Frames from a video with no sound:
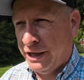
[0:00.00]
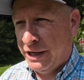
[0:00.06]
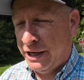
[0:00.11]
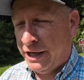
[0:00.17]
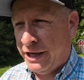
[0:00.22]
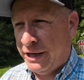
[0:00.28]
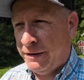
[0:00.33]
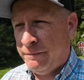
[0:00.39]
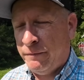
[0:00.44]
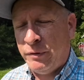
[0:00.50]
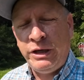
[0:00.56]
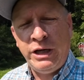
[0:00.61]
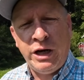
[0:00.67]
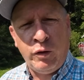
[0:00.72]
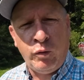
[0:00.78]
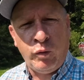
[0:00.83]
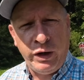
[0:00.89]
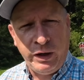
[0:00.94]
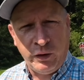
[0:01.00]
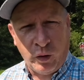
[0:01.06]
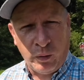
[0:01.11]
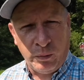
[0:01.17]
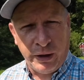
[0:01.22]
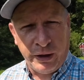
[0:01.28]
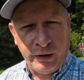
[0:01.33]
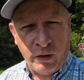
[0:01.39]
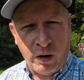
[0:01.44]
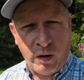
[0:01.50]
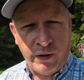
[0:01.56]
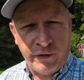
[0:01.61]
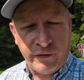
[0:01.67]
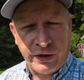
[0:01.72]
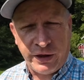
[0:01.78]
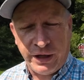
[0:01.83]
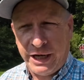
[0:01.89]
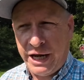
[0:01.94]
You know, we normally grow
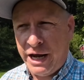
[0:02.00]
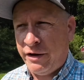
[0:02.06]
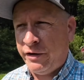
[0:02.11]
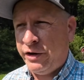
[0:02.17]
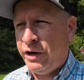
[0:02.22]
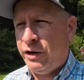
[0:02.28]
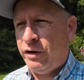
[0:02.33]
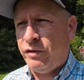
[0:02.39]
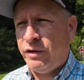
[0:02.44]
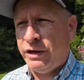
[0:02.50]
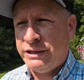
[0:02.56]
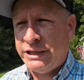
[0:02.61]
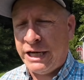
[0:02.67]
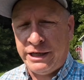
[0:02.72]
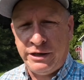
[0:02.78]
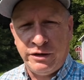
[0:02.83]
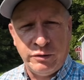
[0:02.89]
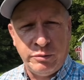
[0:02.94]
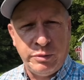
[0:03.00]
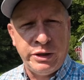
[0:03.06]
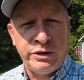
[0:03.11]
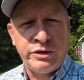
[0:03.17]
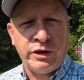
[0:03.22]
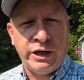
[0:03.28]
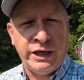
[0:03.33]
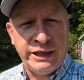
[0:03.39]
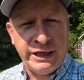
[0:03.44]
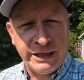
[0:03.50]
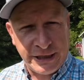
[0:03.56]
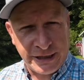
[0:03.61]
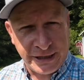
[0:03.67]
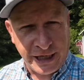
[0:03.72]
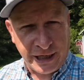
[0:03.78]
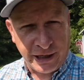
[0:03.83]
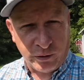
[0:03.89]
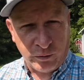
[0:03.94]
everything out here, take it to the butcher, and then
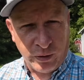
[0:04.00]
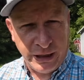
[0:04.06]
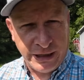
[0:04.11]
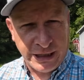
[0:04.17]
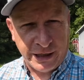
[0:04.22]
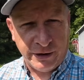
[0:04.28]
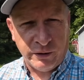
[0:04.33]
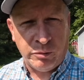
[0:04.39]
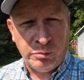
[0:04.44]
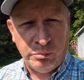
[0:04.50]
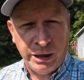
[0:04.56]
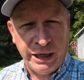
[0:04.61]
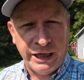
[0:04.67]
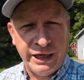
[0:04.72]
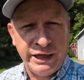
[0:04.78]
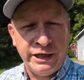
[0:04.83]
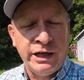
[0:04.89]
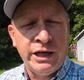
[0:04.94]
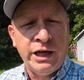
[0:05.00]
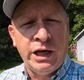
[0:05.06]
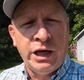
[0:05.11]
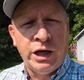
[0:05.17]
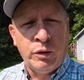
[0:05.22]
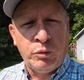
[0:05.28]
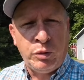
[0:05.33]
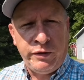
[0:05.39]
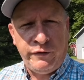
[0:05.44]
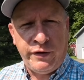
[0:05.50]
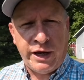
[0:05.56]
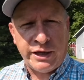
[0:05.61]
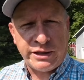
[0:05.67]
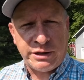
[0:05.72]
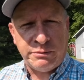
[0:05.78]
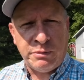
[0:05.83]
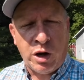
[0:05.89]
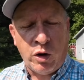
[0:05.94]
sell it retail. But we've got
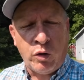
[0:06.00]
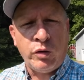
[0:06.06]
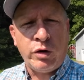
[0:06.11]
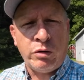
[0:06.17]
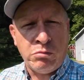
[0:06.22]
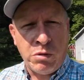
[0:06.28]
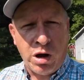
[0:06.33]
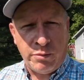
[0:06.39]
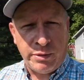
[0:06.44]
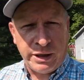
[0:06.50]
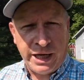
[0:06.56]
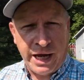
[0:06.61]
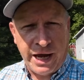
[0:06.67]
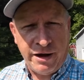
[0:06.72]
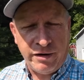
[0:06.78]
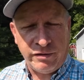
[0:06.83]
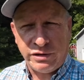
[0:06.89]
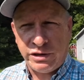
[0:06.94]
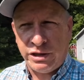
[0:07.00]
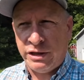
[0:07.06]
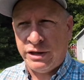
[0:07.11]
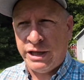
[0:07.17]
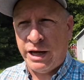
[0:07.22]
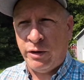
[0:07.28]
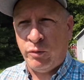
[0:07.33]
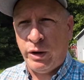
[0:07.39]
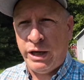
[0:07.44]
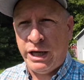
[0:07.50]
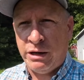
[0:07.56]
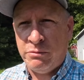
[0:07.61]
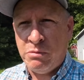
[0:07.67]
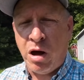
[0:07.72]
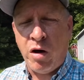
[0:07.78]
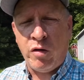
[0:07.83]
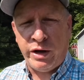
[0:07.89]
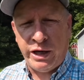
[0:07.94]
some older mama cows that we had
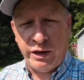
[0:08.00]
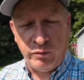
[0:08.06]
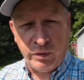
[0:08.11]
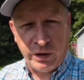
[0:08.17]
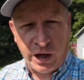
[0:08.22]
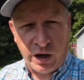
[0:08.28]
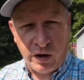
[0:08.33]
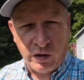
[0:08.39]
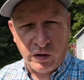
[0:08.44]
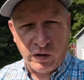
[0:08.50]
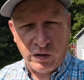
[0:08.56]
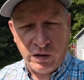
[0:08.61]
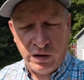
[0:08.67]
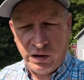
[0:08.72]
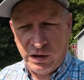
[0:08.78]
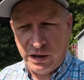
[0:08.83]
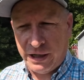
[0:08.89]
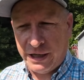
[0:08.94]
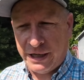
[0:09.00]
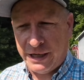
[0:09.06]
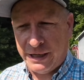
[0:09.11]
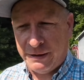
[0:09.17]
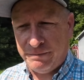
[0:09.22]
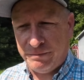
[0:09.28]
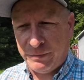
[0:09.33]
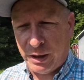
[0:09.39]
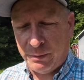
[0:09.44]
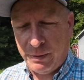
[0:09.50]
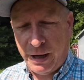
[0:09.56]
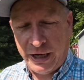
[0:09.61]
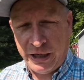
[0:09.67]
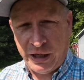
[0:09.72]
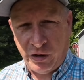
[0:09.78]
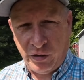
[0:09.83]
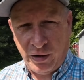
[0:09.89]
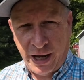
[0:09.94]
bought in with a herd about
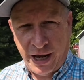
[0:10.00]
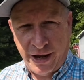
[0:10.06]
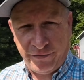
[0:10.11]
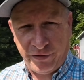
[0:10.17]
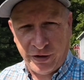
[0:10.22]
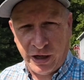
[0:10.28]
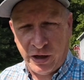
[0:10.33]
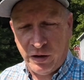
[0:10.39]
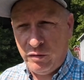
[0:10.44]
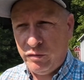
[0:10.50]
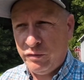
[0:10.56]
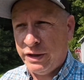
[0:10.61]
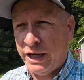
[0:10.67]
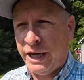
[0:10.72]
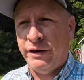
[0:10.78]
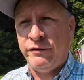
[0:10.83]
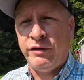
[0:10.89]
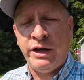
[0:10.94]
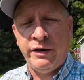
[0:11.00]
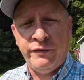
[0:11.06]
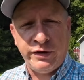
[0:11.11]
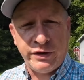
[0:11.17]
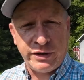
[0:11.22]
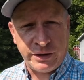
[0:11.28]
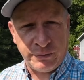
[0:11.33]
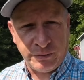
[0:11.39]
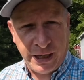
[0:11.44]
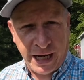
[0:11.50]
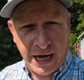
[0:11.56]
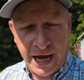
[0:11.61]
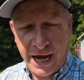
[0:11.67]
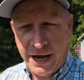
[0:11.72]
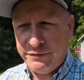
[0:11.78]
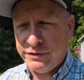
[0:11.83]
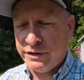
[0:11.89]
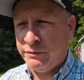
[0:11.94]
1.5 years ago. They have given us some
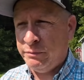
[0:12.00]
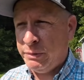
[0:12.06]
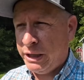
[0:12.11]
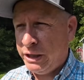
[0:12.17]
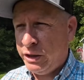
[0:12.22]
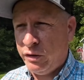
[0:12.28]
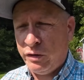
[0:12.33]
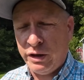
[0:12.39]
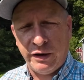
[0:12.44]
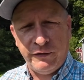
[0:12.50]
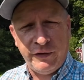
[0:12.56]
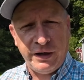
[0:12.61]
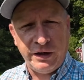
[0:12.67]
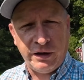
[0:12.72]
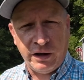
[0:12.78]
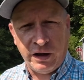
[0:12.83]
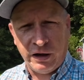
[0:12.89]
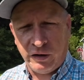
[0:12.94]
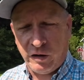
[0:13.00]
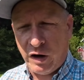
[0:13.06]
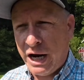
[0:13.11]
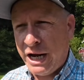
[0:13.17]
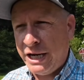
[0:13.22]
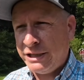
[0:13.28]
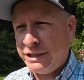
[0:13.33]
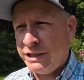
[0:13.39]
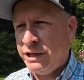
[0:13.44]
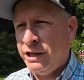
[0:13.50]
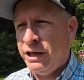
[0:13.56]
calves. They've been here. They've eaten a lot of grass.